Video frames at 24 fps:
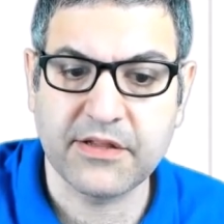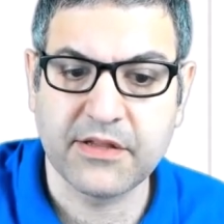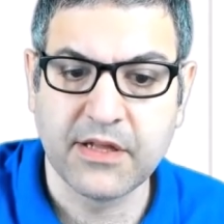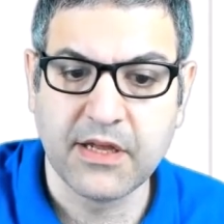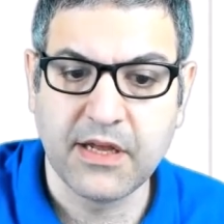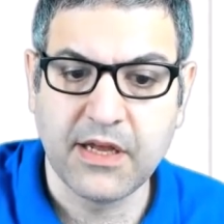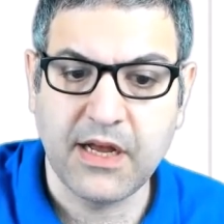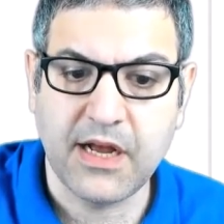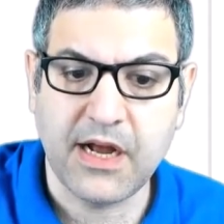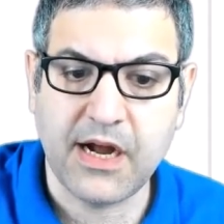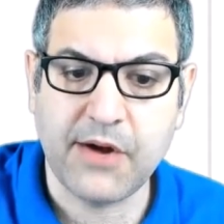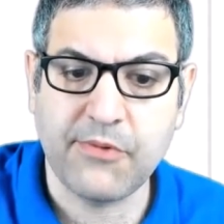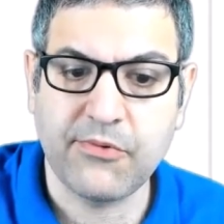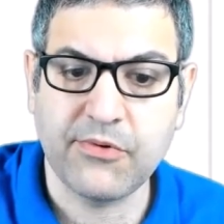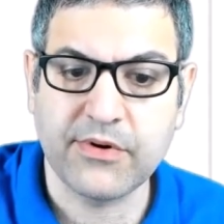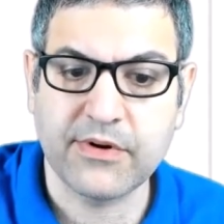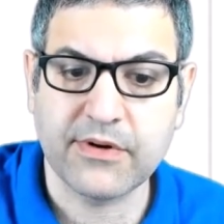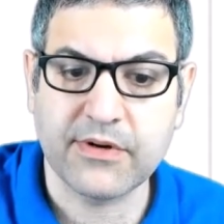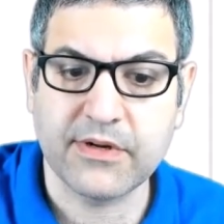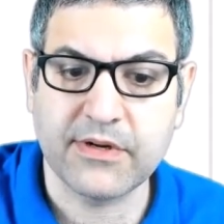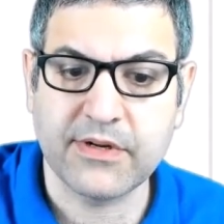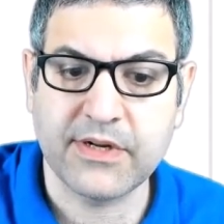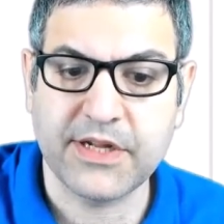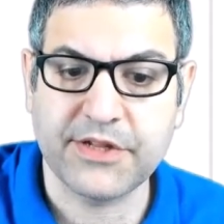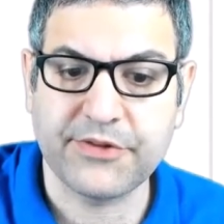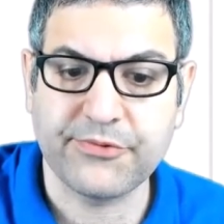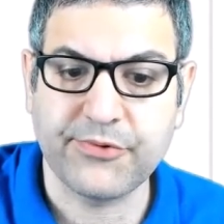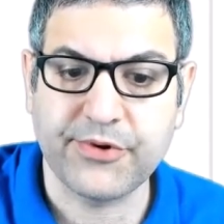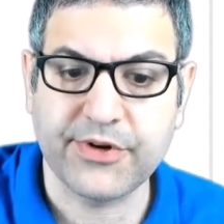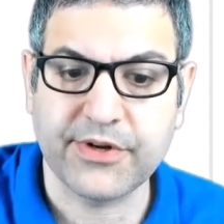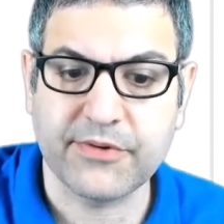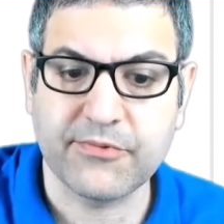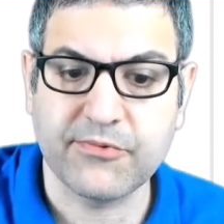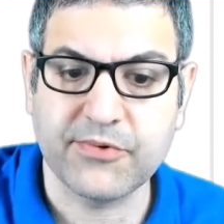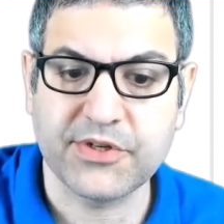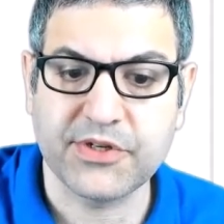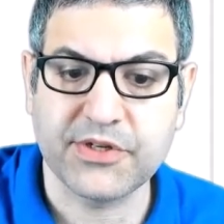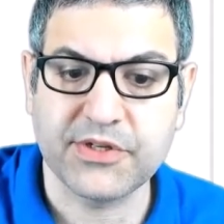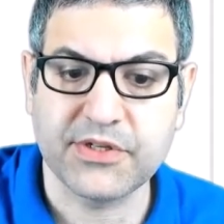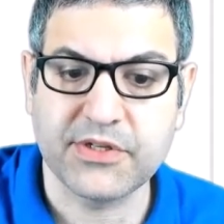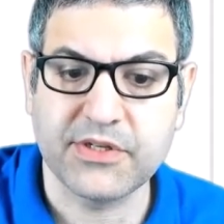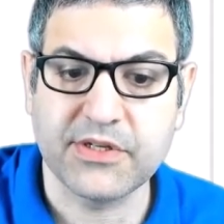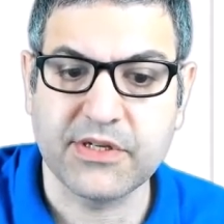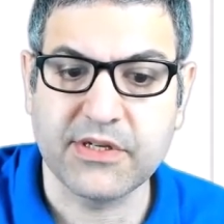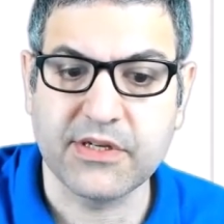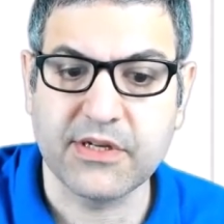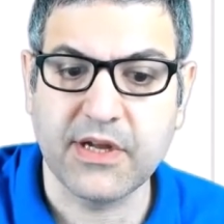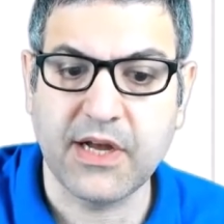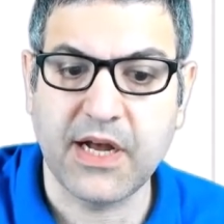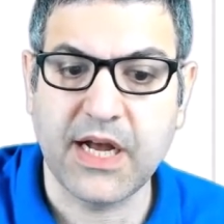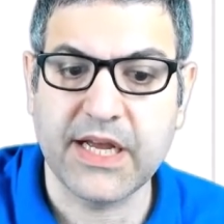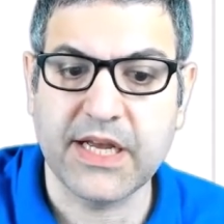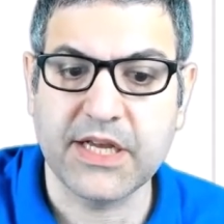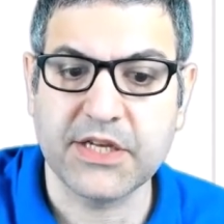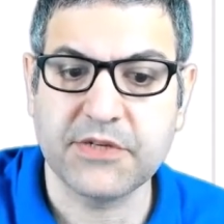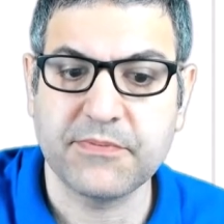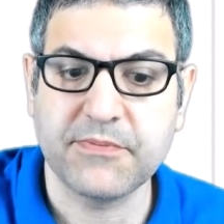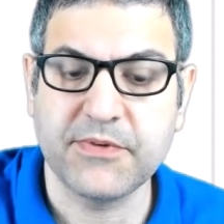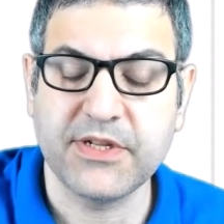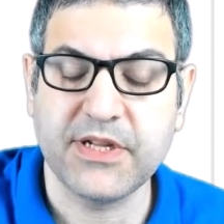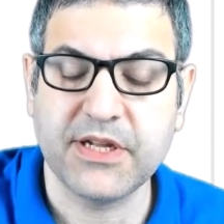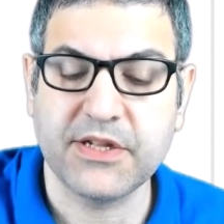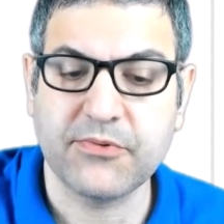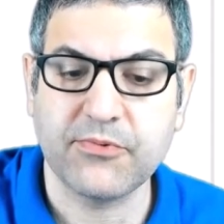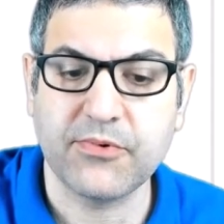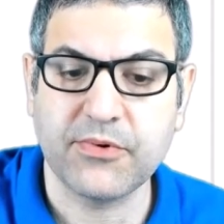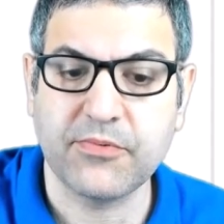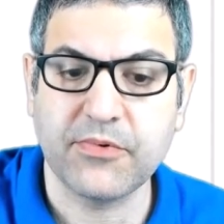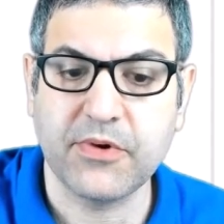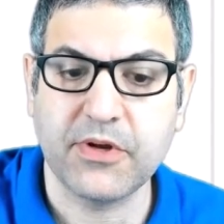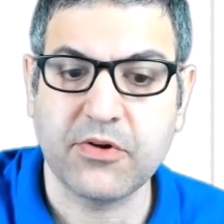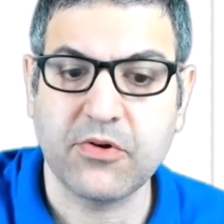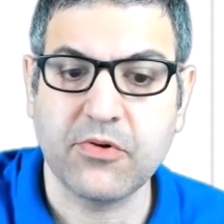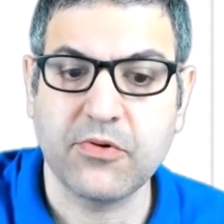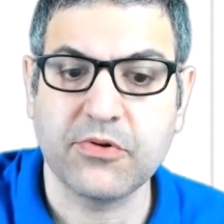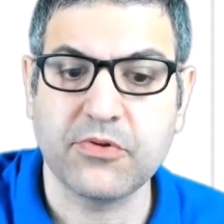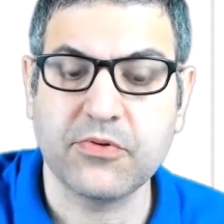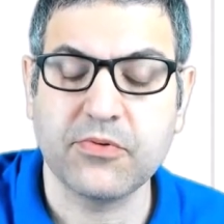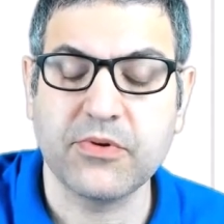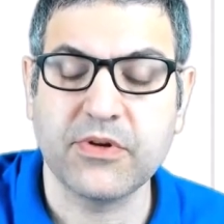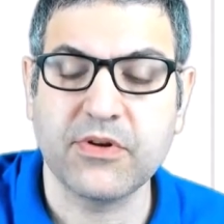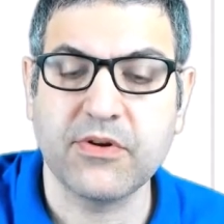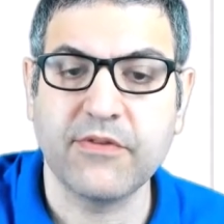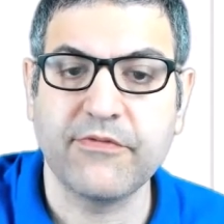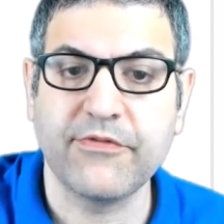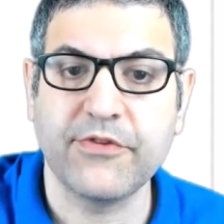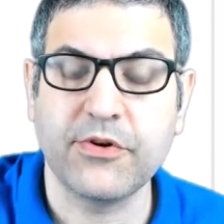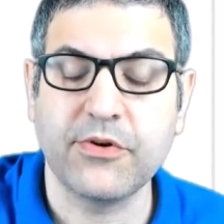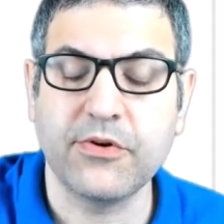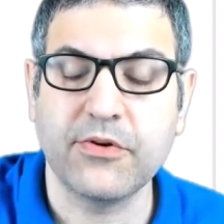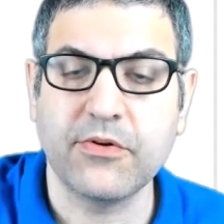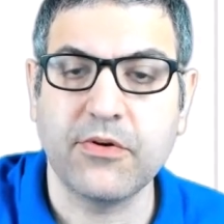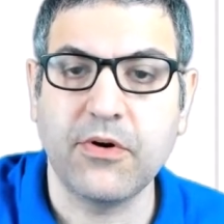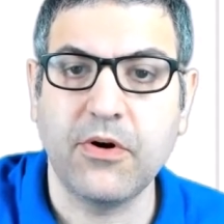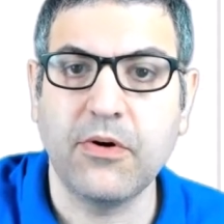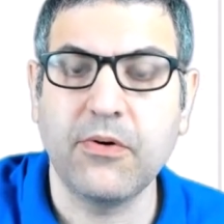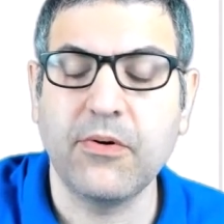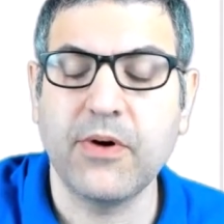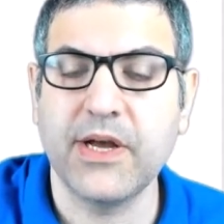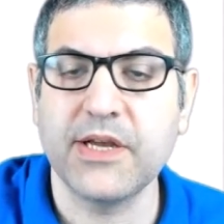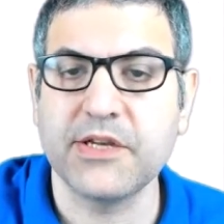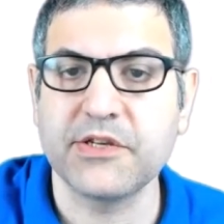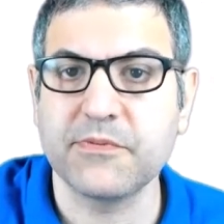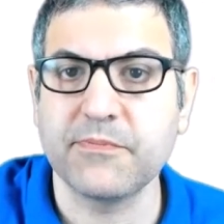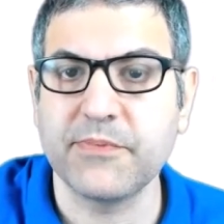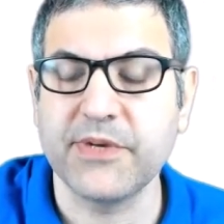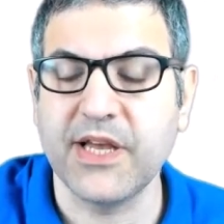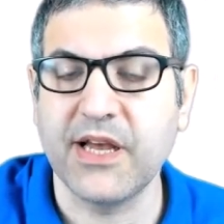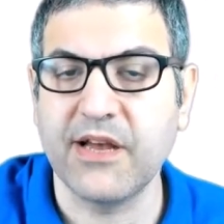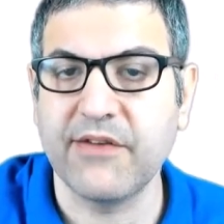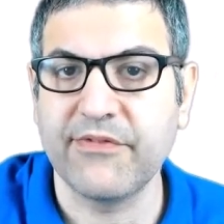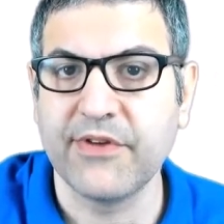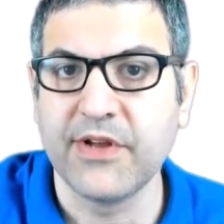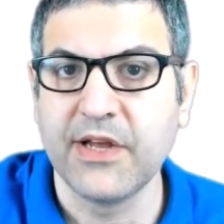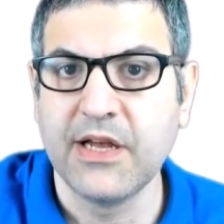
our network, which is the ISP network, we're going to configure OSPF.